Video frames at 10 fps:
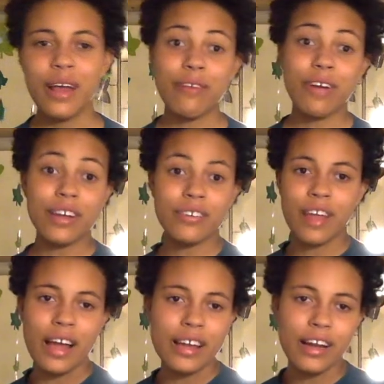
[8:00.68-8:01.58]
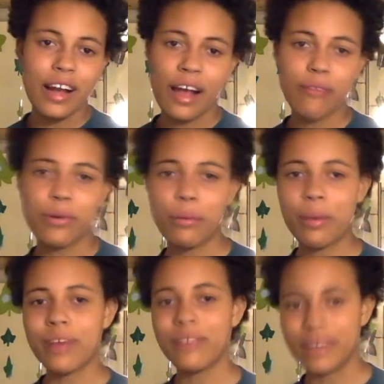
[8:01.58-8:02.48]
if I do that, I will
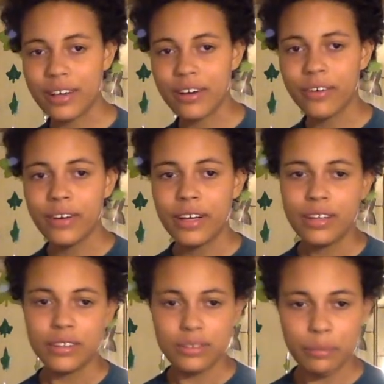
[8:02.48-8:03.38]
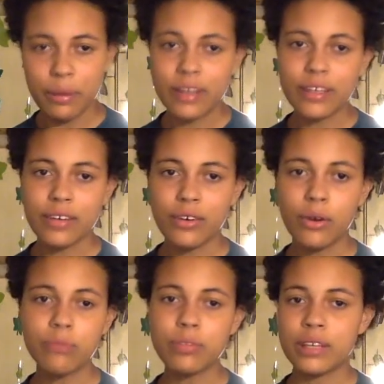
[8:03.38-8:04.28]
make a video depicting,
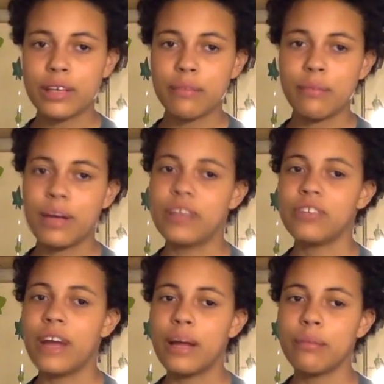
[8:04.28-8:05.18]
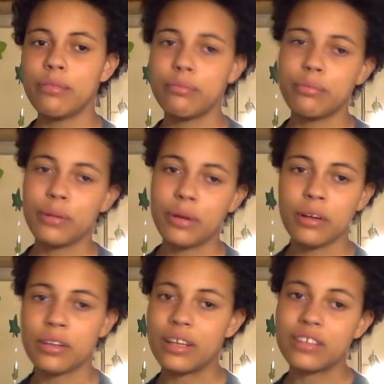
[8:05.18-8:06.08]
hopefully, my triumph,
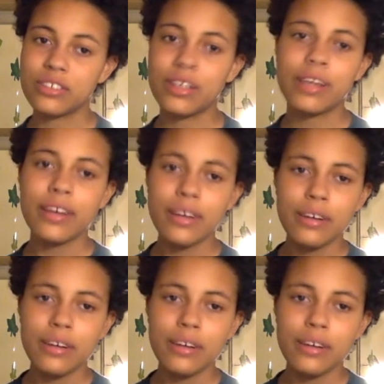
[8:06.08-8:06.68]
potentially.